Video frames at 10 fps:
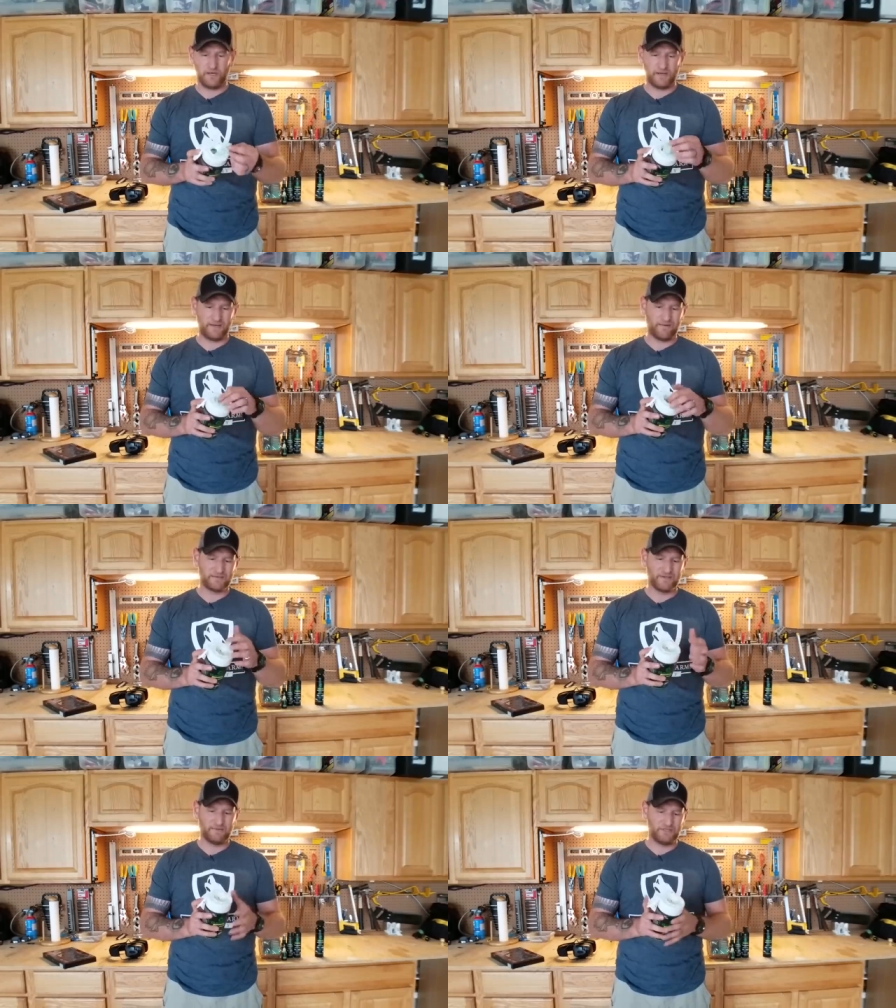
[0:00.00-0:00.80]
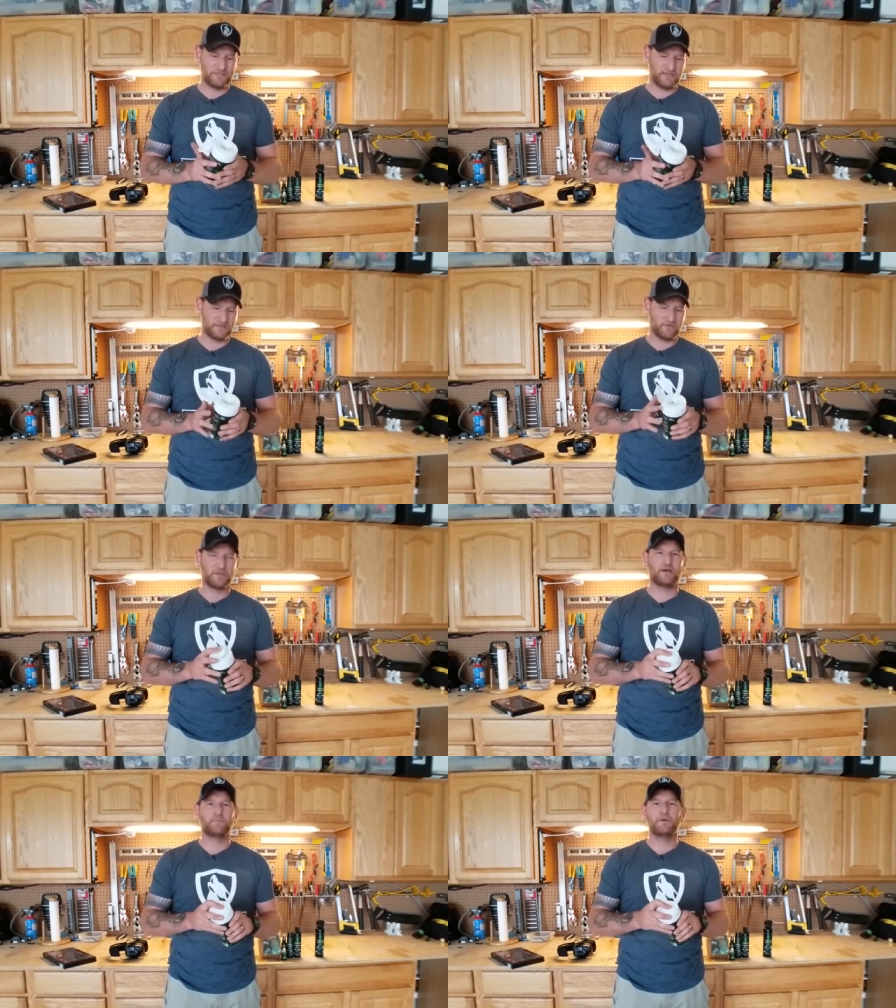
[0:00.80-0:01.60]
right? And I always thought, geez, that's so
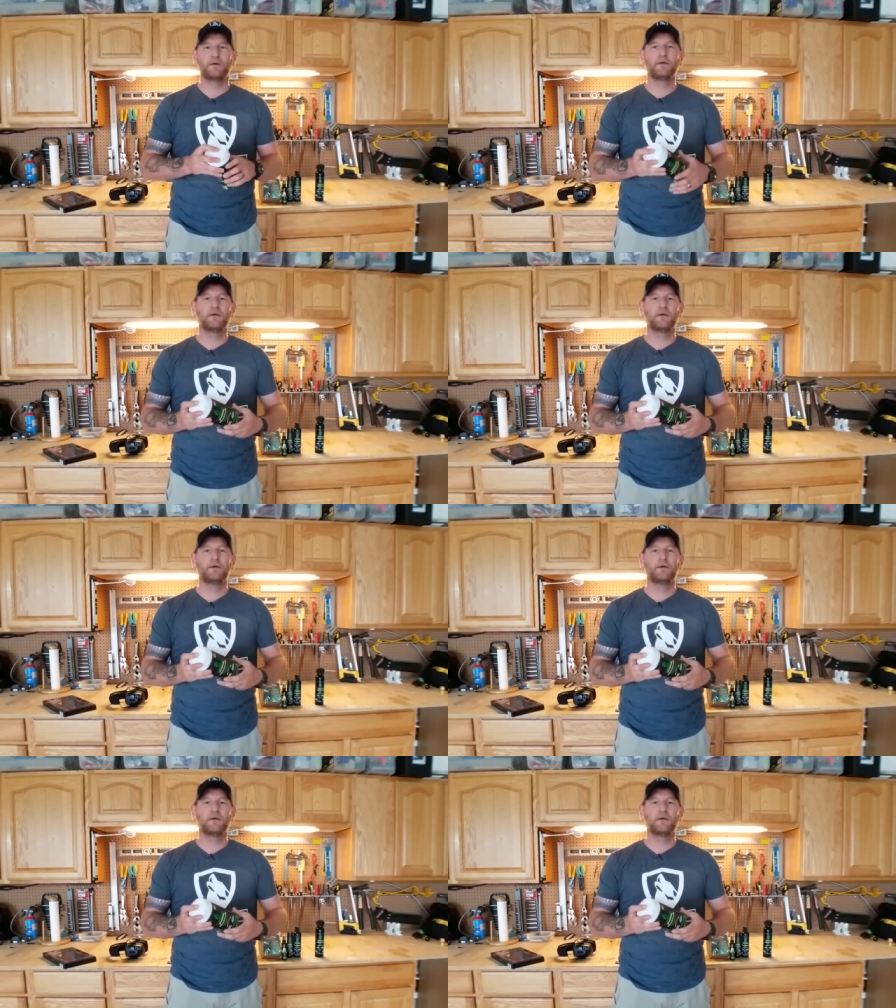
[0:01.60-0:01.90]
dumb.